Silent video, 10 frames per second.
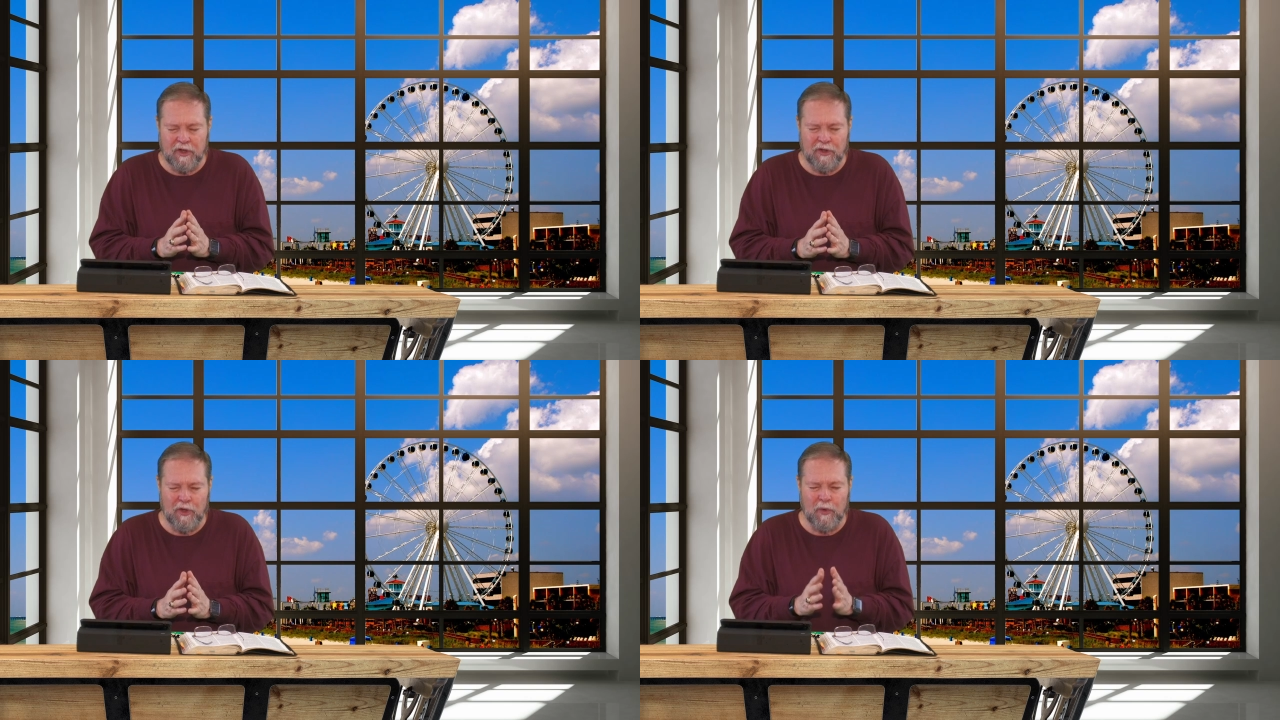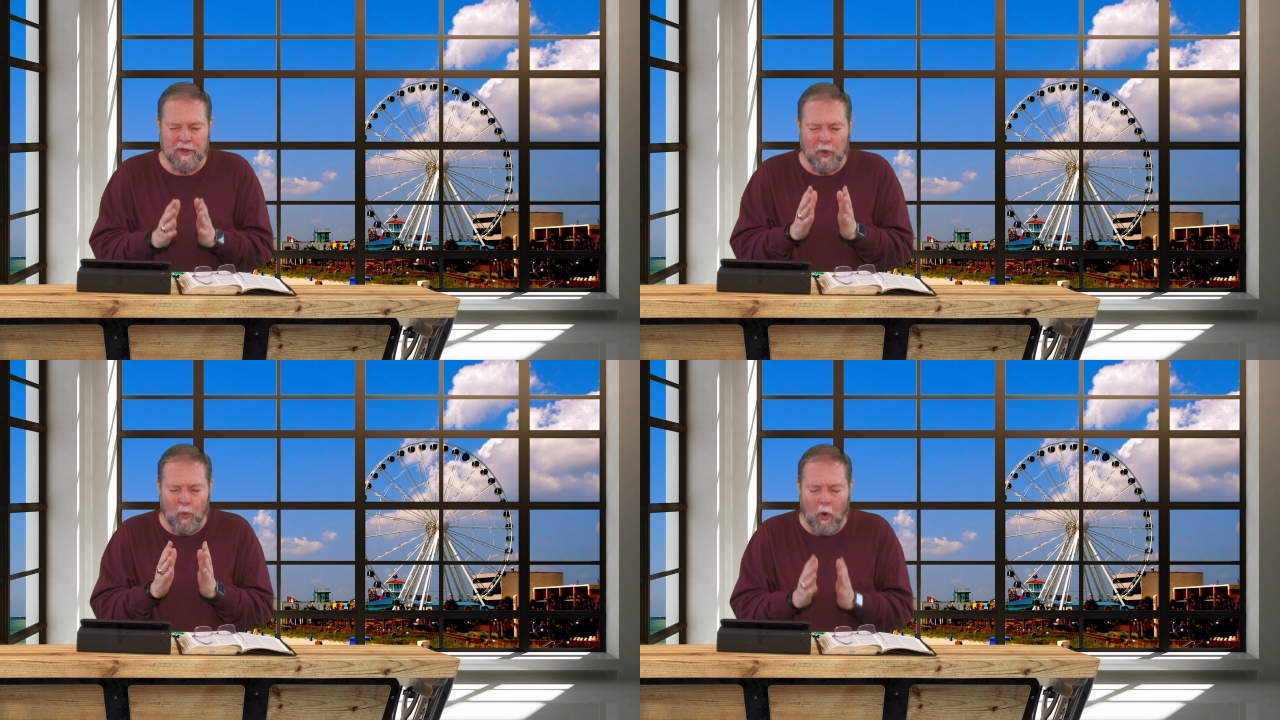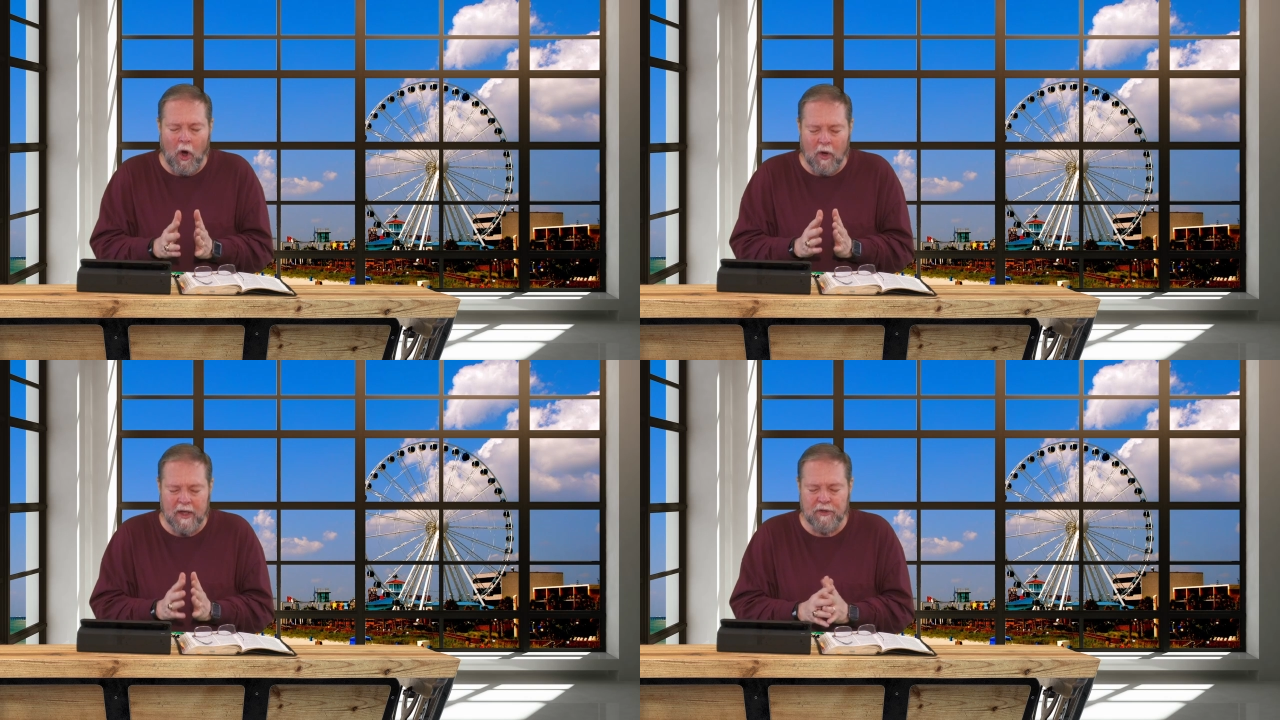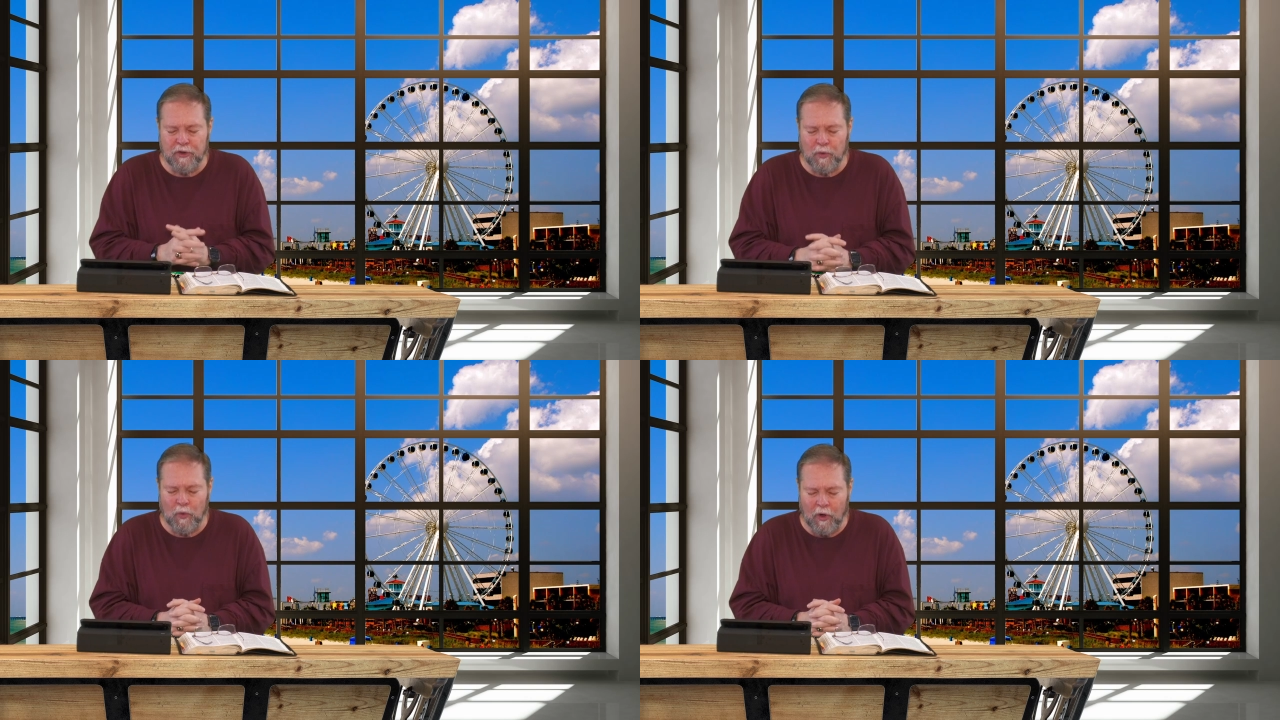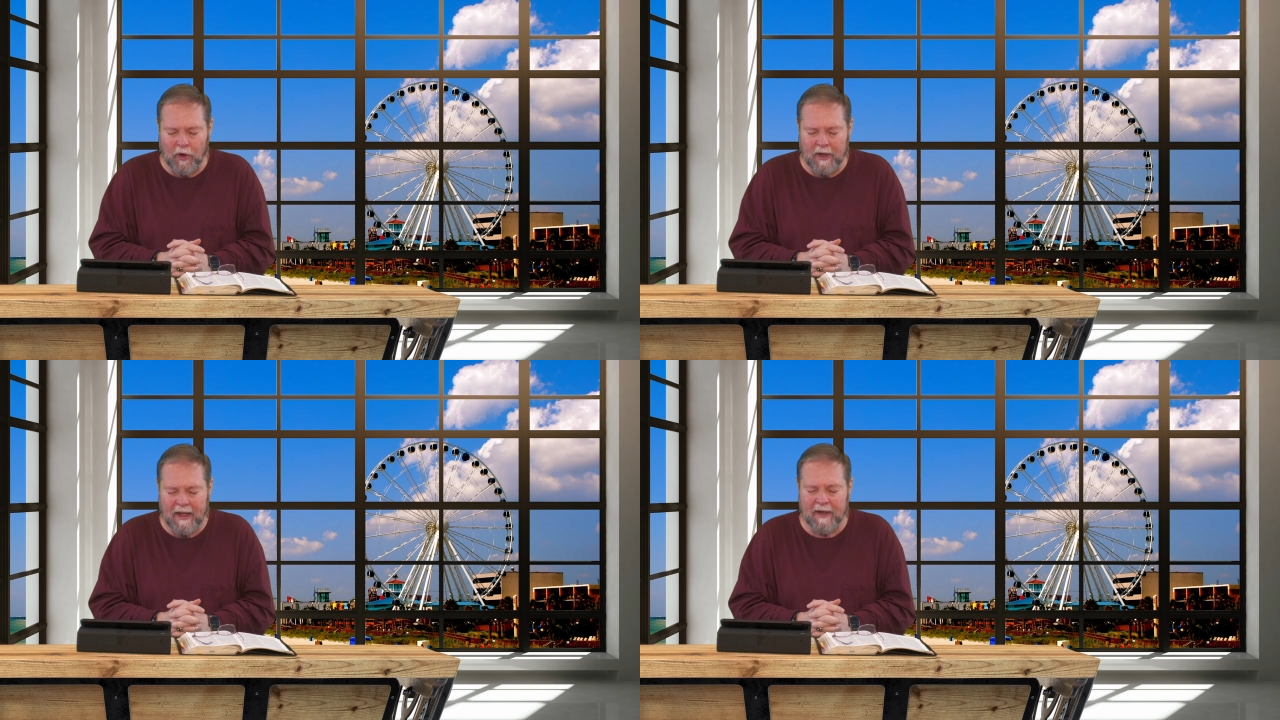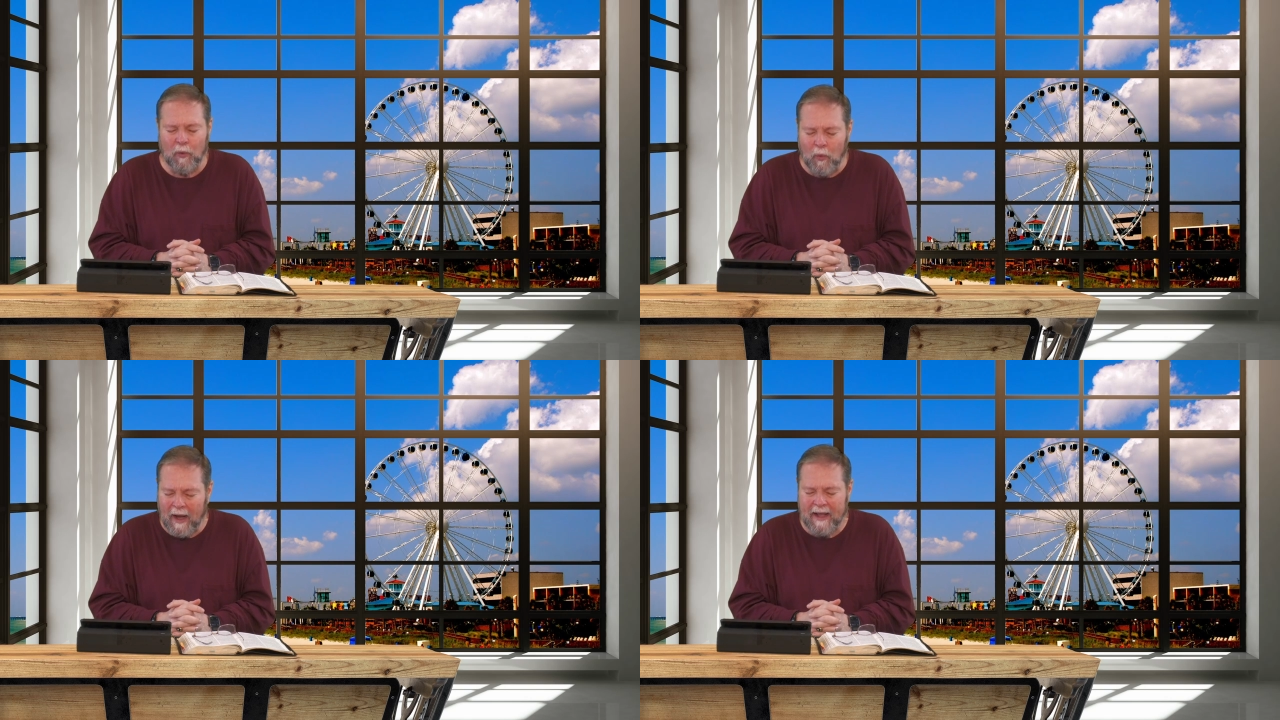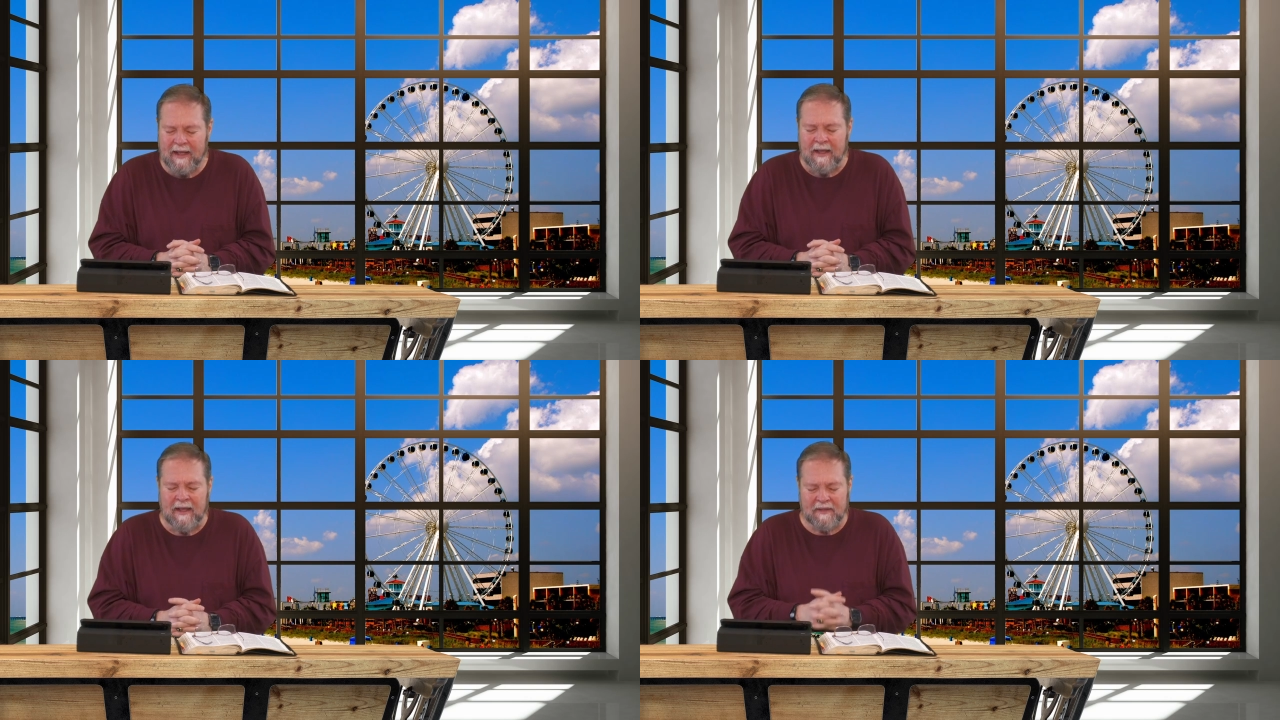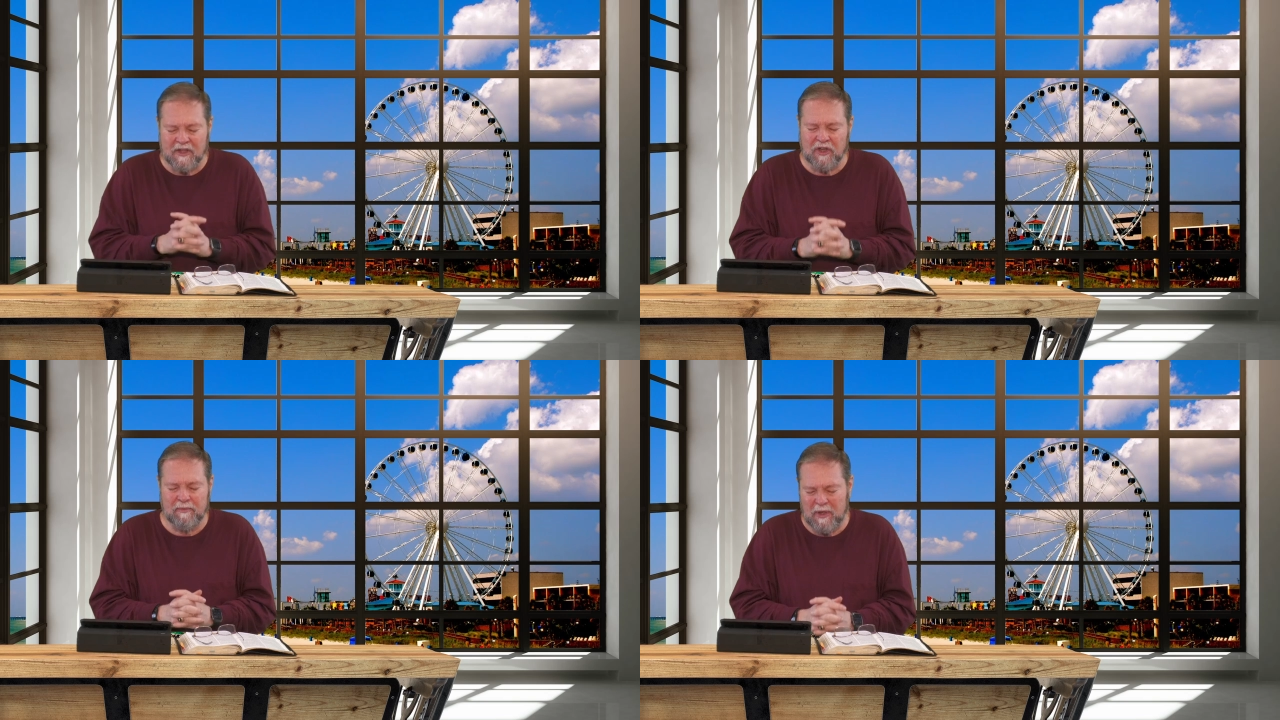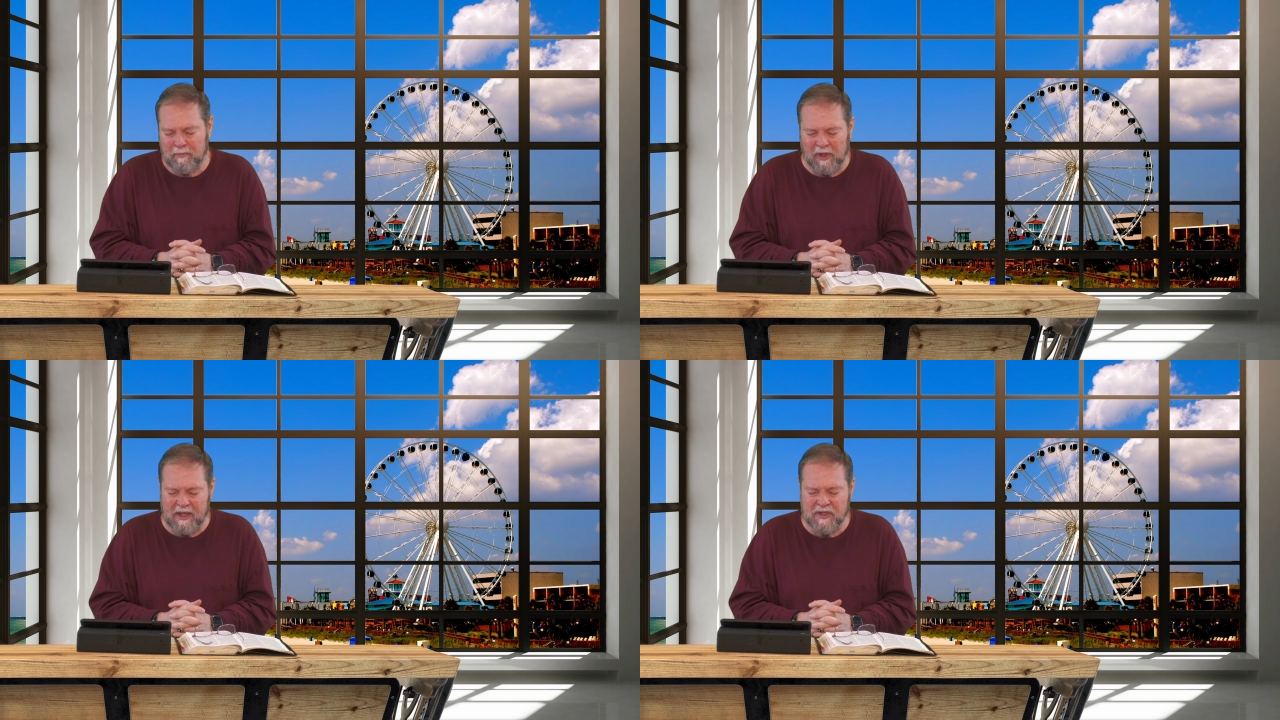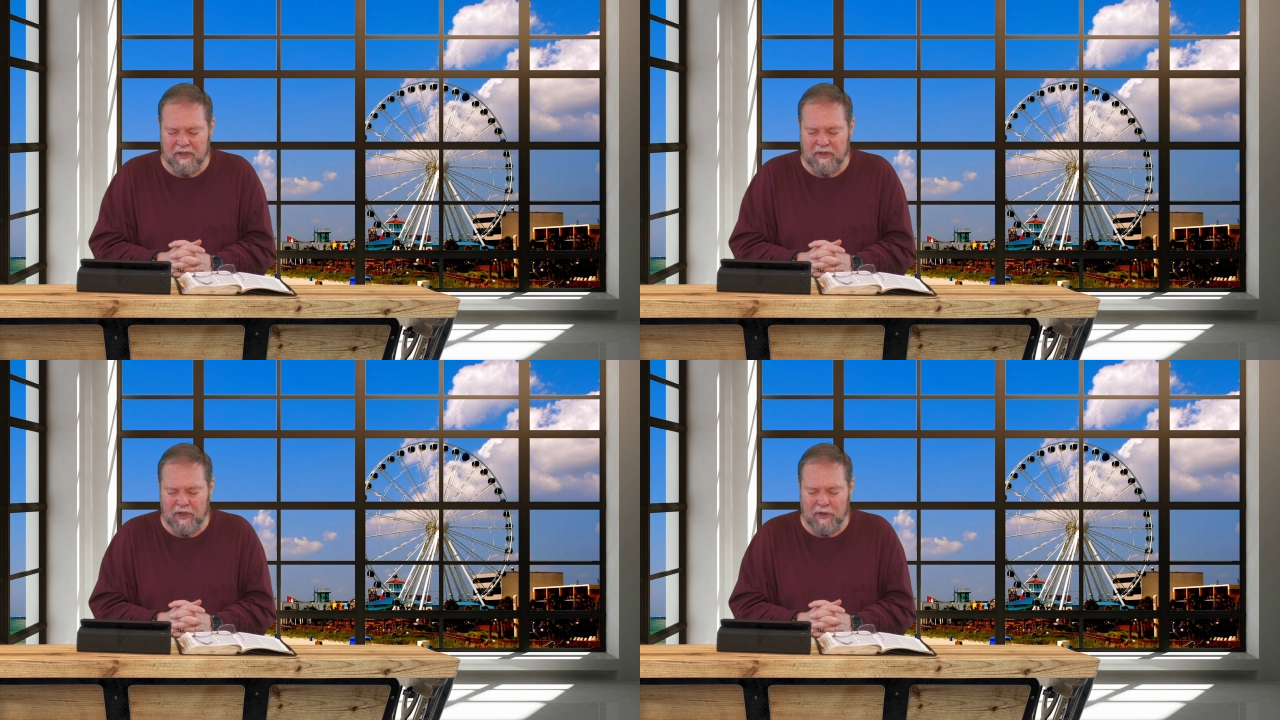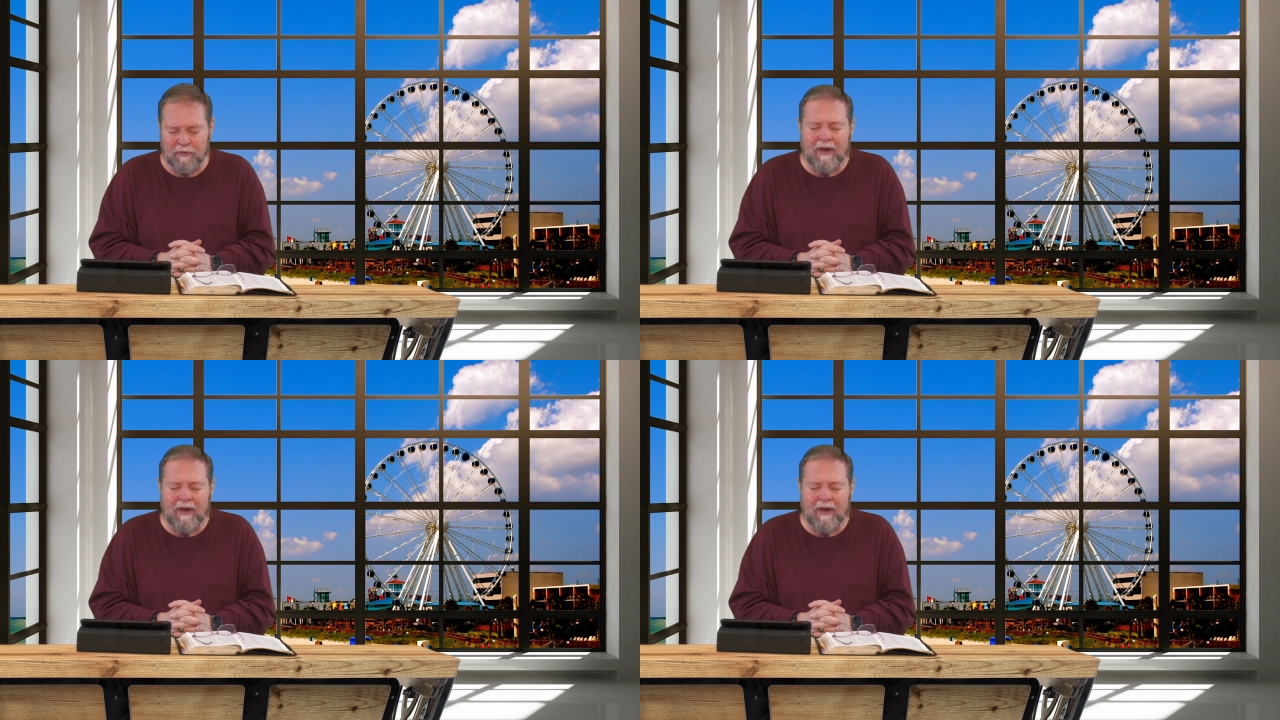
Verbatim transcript: to you and to walk in your word in a way that's going to be pleasing to you.